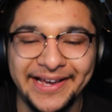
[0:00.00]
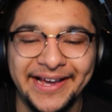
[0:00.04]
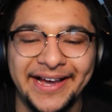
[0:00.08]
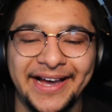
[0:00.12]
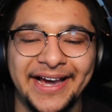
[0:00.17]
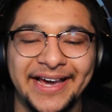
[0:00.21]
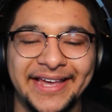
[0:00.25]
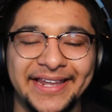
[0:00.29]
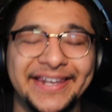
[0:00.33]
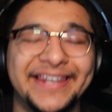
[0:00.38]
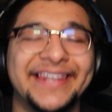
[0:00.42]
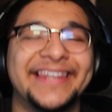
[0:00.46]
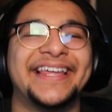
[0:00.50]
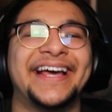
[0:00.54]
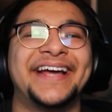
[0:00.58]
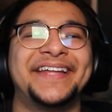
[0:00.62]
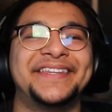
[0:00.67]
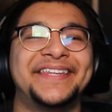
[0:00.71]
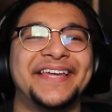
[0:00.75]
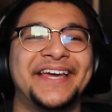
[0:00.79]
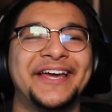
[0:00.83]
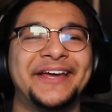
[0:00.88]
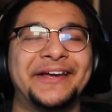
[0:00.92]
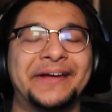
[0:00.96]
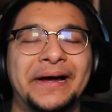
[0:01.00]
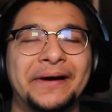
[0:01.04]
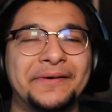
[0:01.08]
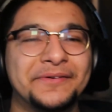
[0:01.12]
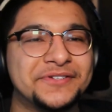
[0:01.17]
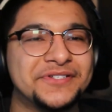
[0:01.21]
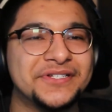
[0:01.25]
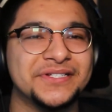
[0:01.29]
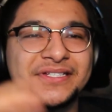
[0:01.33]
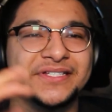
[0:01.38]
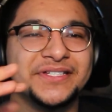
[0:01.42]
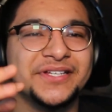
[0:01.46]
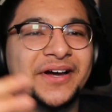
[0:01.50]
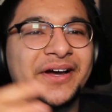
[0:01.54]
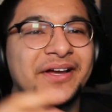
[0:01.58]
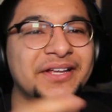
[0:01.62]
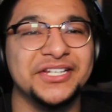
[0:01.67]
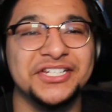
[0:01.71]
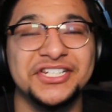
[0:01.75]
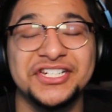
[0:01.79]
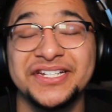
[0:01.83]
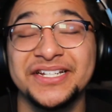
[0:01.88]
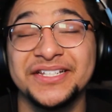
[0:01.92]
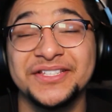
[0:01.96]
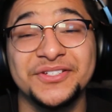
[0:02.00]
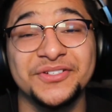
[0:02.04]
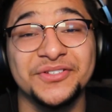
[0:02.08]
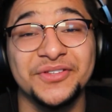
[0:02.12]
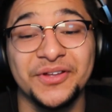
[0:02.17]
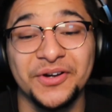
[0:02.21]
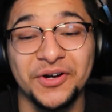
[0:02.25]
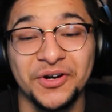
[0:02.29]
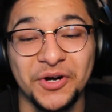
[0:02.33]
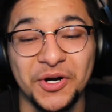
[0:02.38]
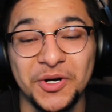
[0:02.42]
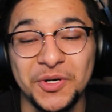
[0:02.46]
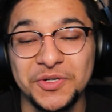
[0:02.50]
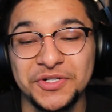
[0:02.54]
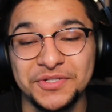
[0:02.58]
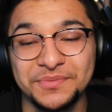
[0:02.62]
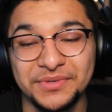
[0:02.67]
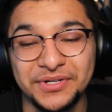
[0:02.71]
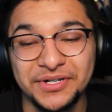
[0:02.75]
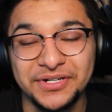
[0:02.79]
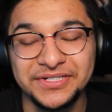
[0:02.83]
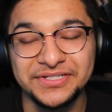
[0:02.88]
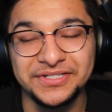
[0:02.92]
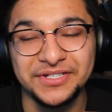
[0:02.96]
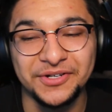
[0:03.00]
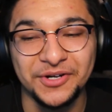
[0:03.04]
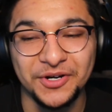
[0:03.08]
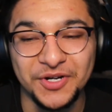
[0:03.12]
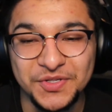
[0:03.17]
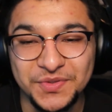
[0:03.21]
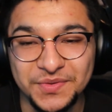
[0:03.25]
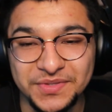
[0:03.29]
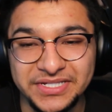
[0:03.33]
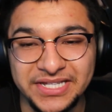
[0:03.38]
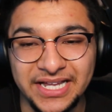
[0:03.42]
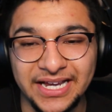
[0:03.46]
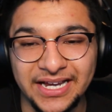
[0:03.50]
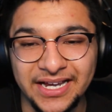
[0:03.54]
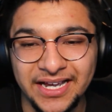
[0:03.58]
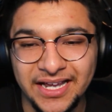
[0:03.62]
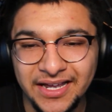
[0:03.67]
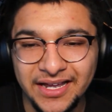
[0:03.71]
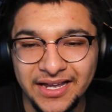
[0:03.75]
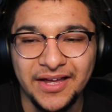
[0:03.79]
And that day I was just talking shit to their coach, bro, because the coach was like,